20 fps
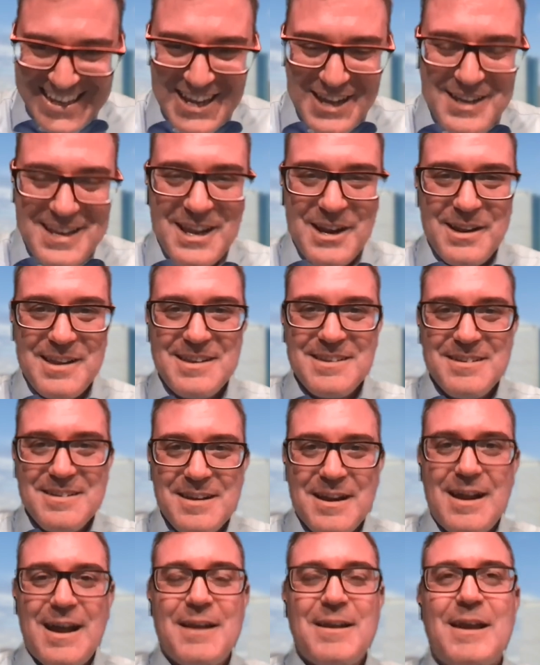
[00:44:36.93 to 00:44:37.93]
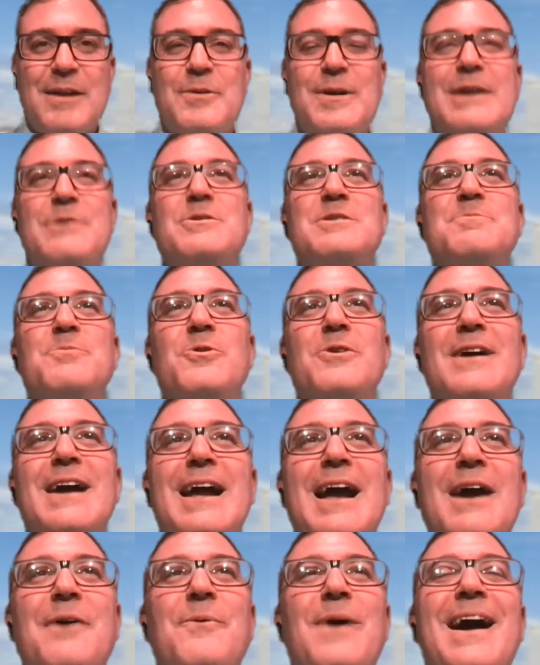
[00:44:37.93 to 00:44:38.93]
Yeah, it was more
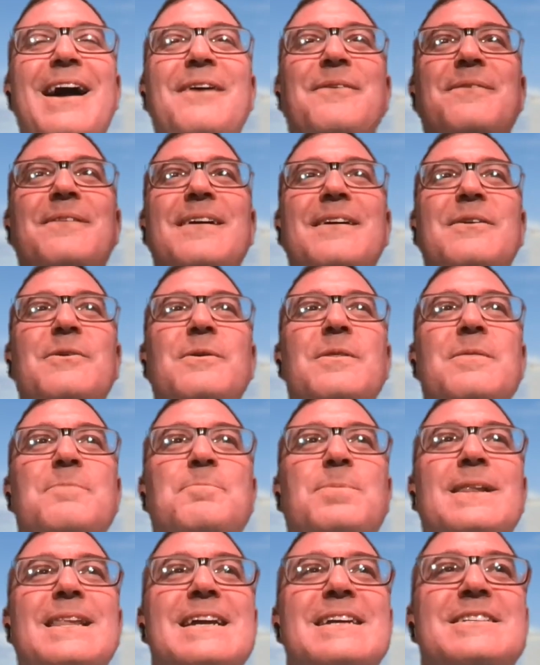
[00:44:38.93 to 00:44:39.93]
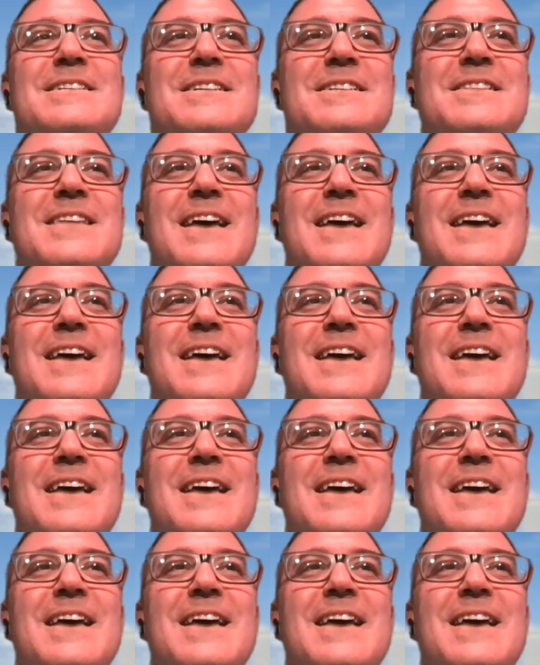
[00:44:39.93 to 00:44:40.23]
I places